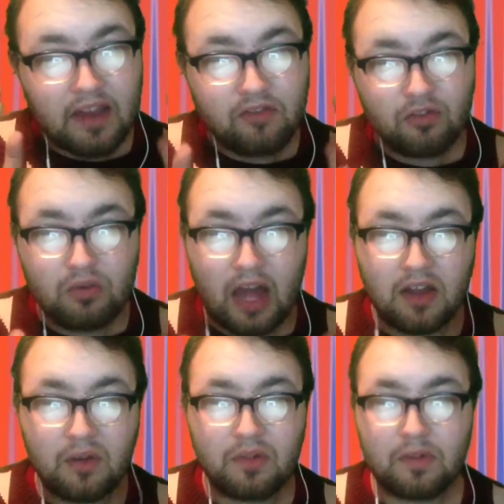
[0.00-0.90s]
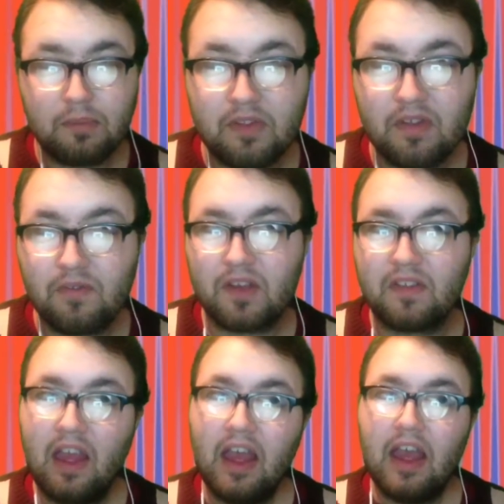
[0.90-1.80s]
I do not know the
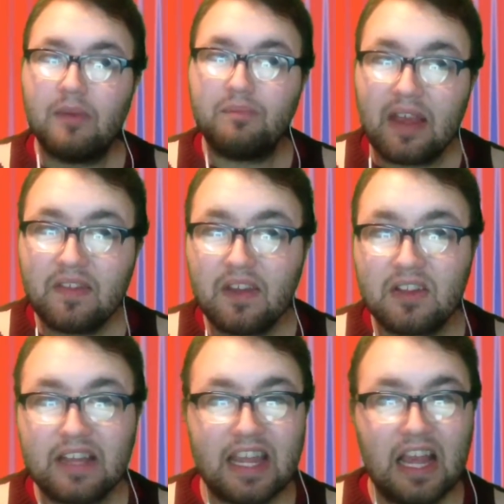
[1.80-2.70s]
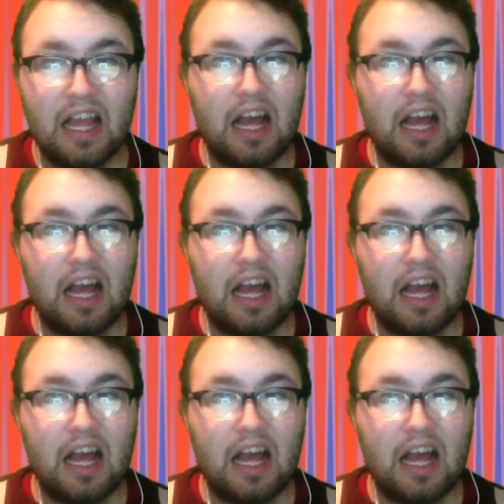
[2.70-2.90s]
specifics. Basically,